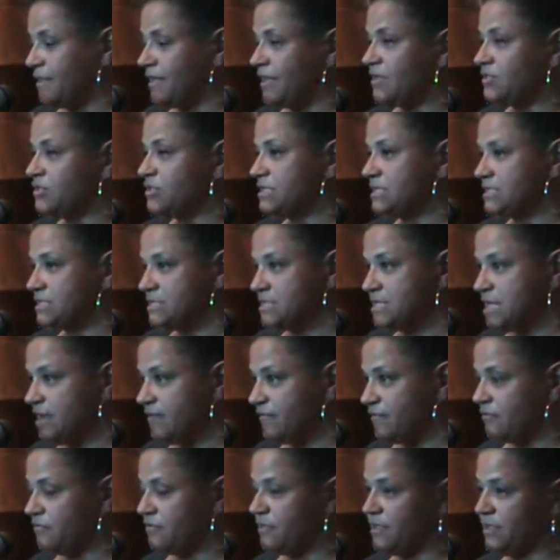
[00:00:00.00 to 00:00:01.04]
And she's
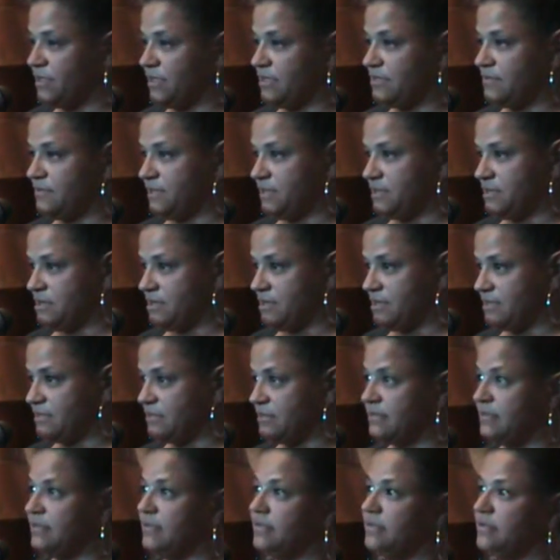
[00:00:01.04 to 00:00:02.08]
never really going to be gone.
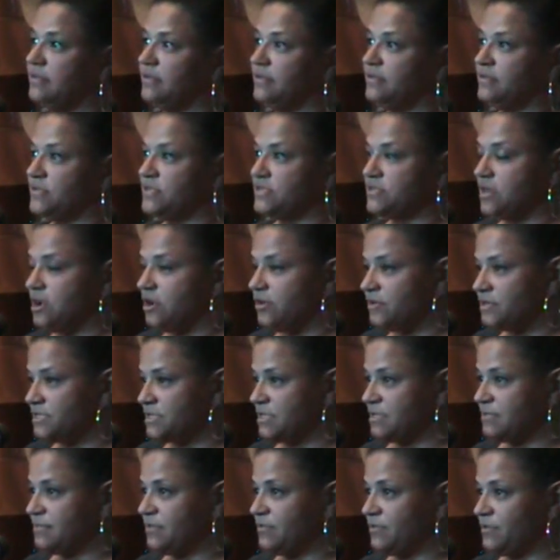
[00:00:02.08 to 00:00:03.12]
She's always
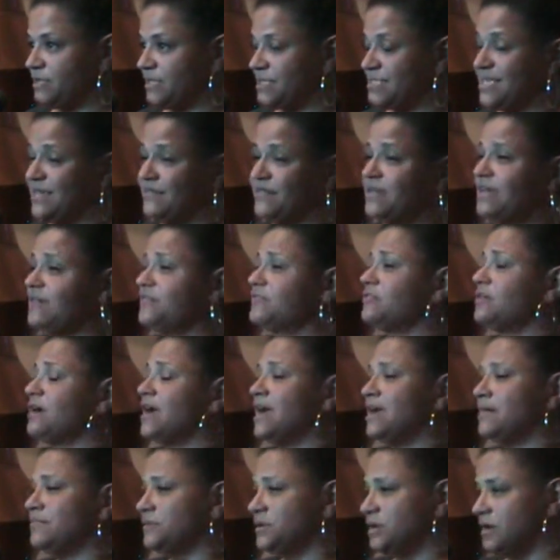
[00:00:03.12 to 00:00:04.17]
going to be with us, even after
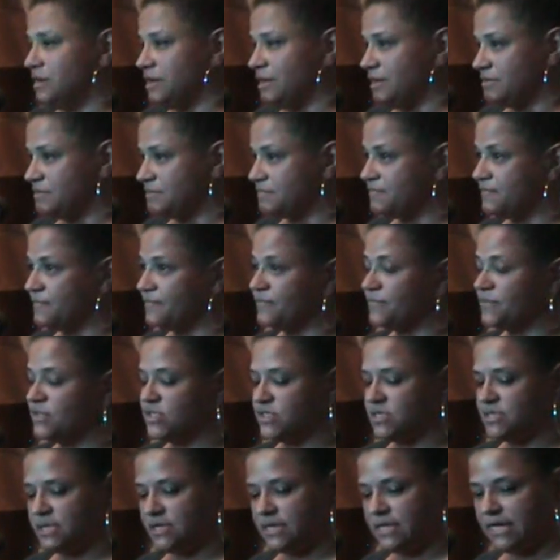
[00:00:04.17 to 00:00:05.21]
I'm gone.
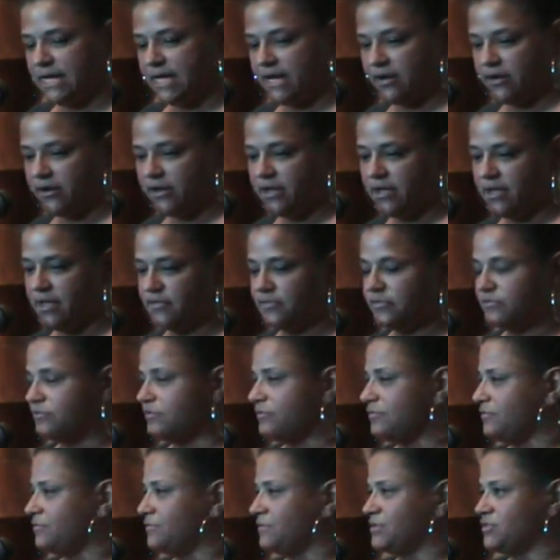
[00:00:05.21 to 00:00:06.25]
She's going to carry on
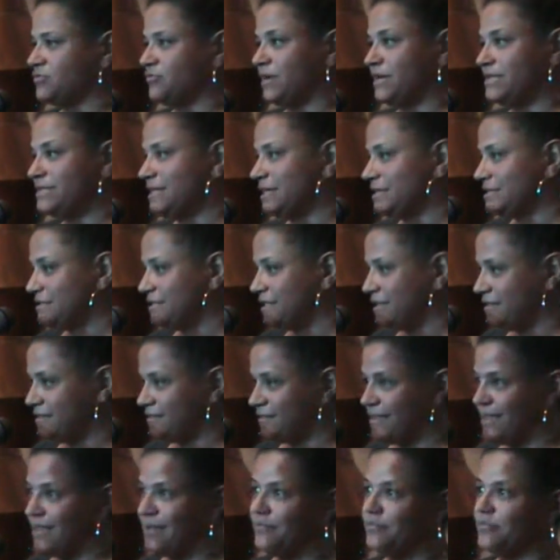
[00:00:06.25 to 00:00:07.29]
through traits I see in
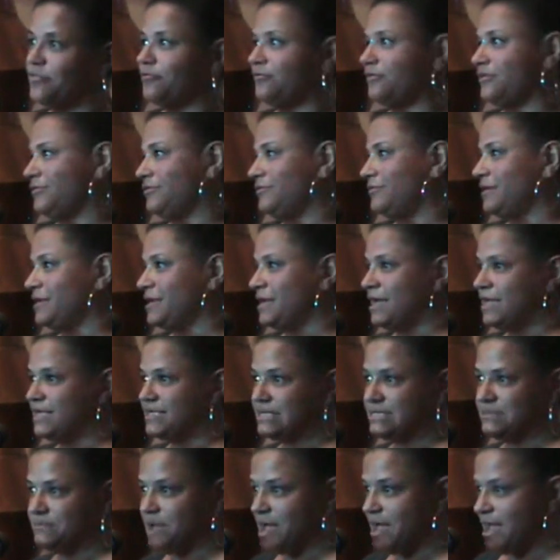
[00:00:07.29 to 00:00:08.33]
them, through a
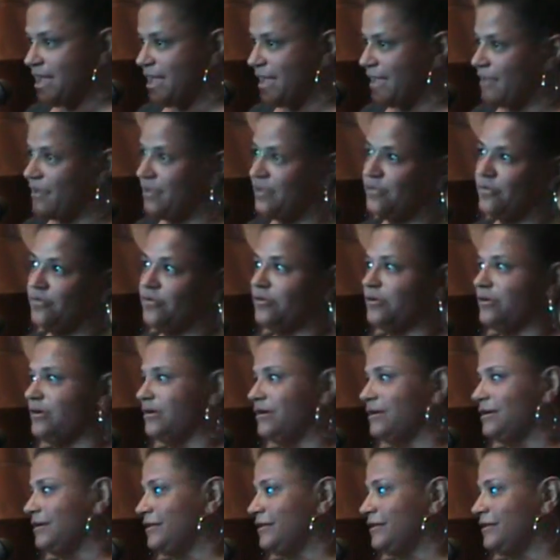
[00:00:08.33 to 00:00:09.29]
smile, or,